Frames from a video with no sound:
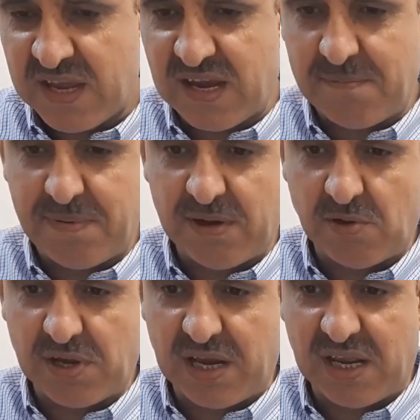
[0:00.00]

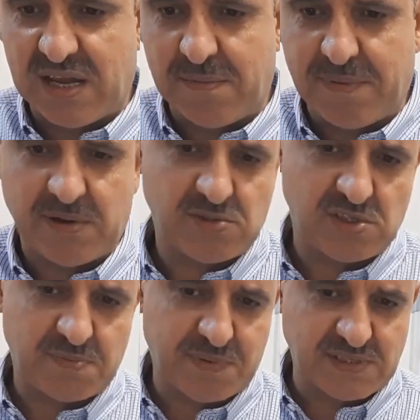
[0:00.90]
organic compounds
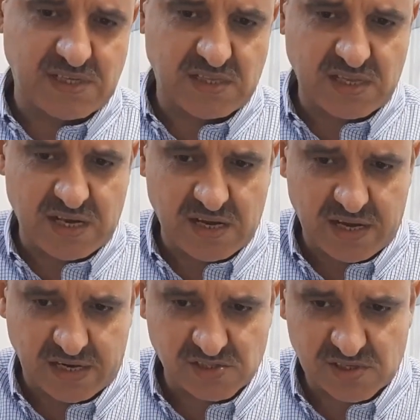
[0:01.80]
which are present in
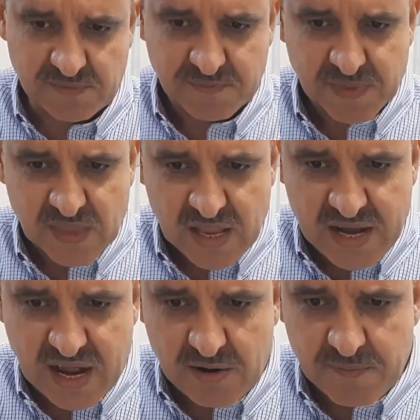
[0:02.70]
nature.
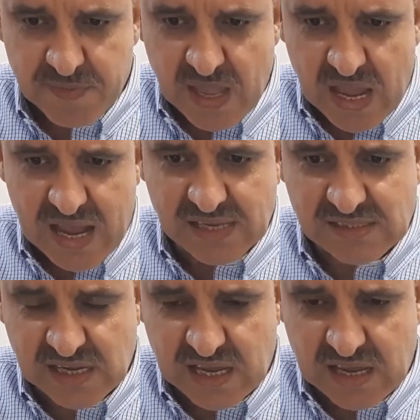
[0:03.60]
Now,
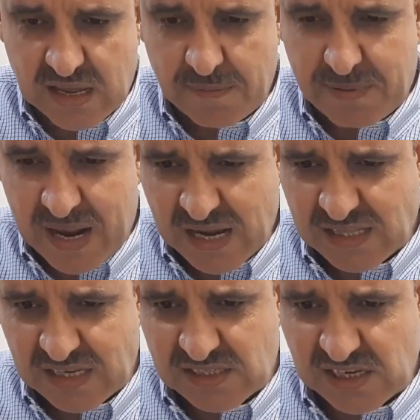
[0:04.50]
as a
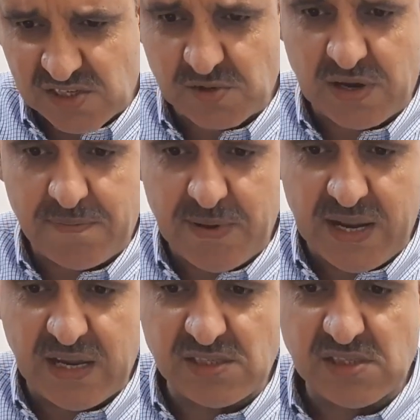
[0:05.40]
practice, actually,
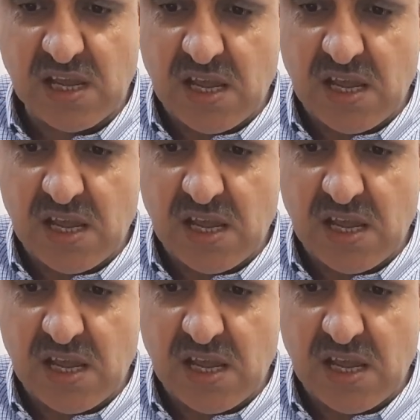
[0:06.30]
please